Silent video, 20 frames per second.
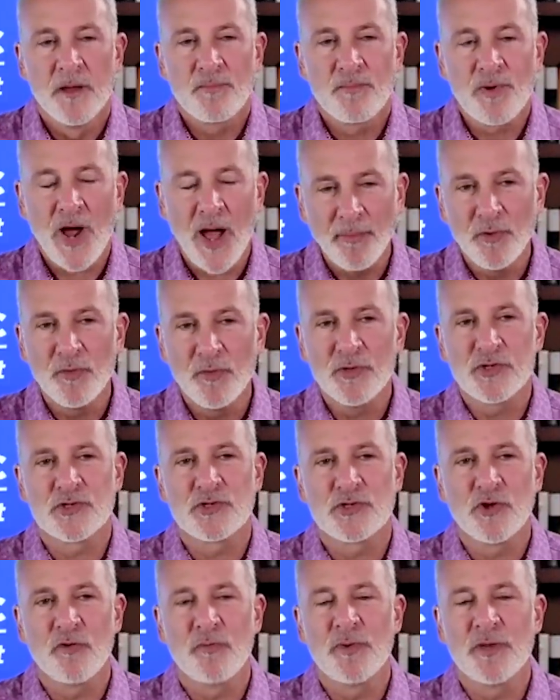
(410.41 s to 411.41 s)
Probably would
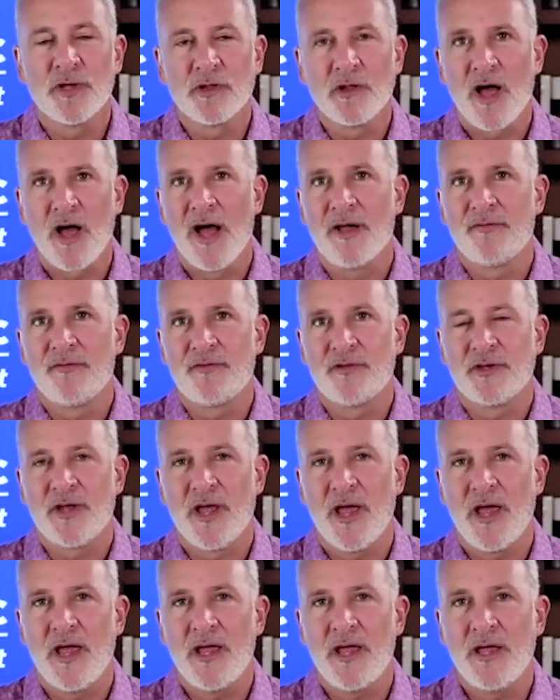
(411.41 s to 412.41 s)
still be alive
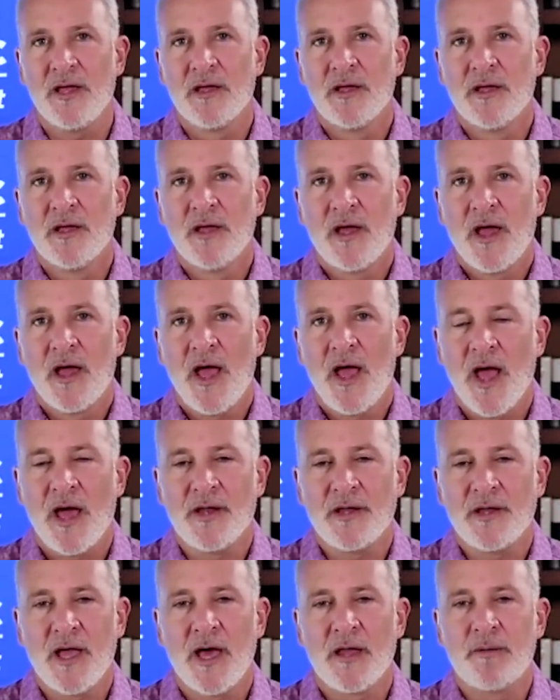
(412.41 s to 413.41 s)
today
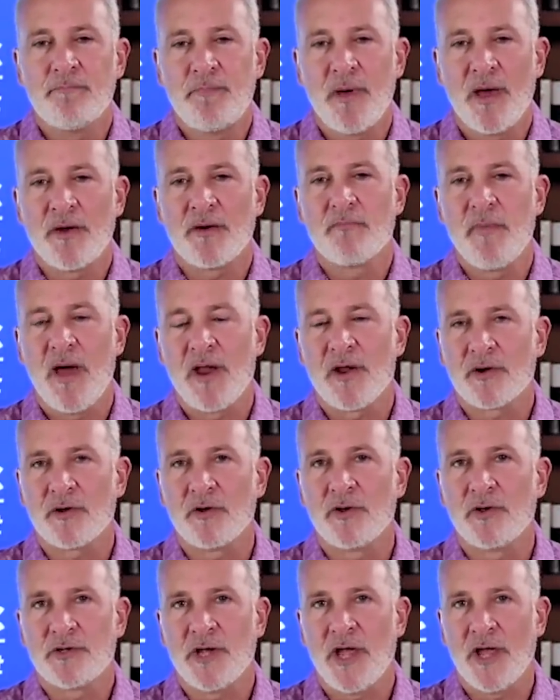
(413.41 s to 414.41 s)
had he had better
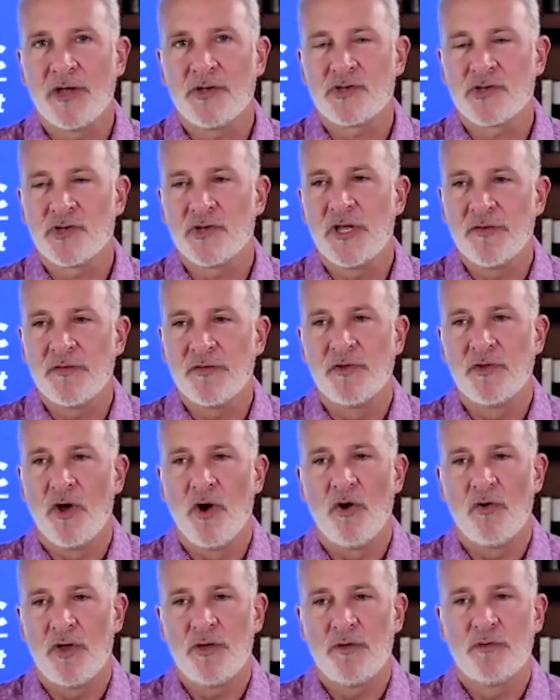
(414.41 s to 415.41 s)
medical attention, even
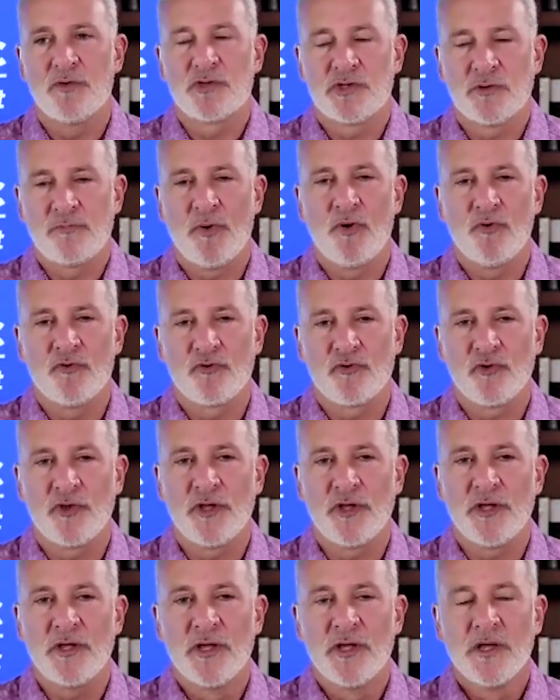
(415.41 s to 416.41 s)
though he was
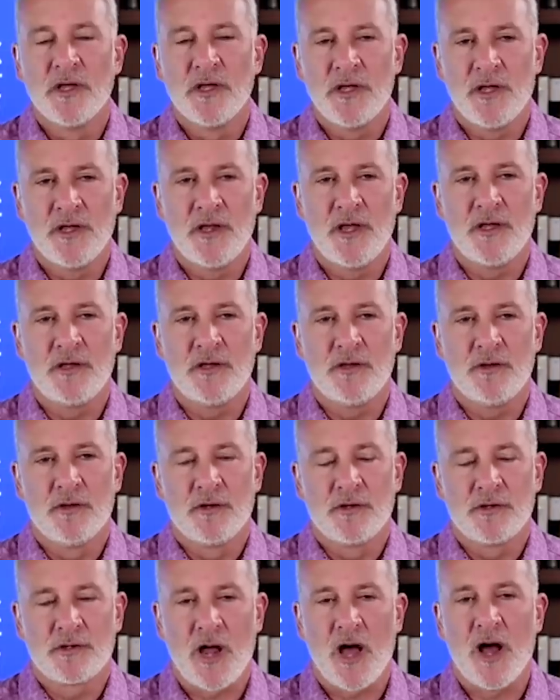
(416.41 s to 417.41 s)
supposedly in a
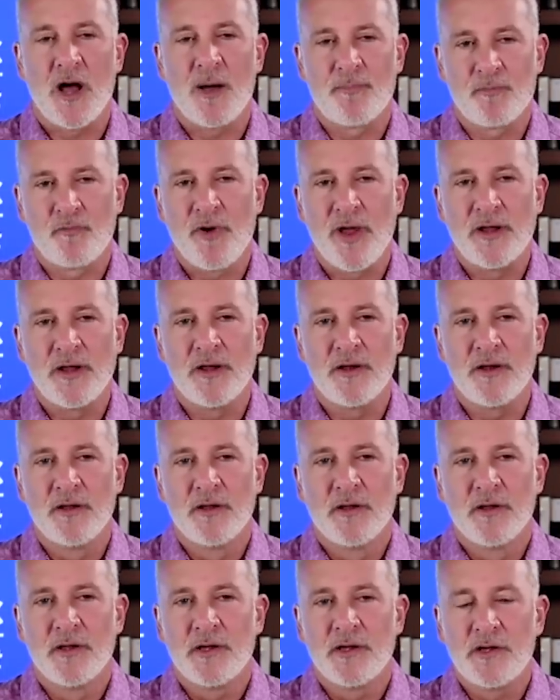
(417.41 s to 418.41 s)
top-rated
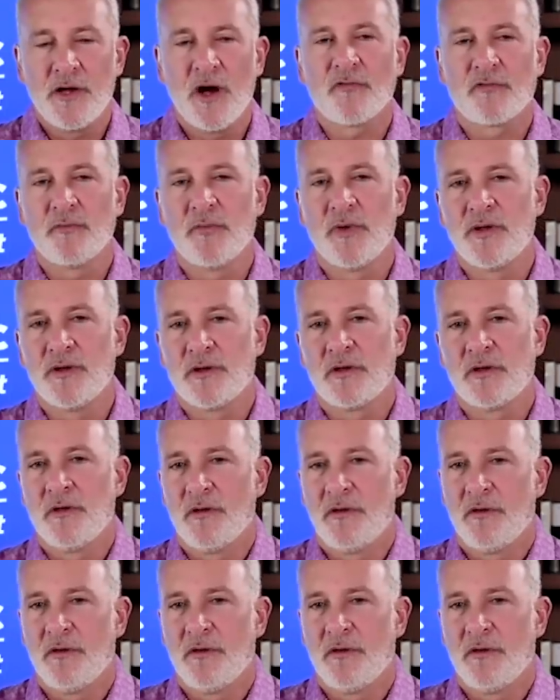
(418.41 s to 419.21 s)
government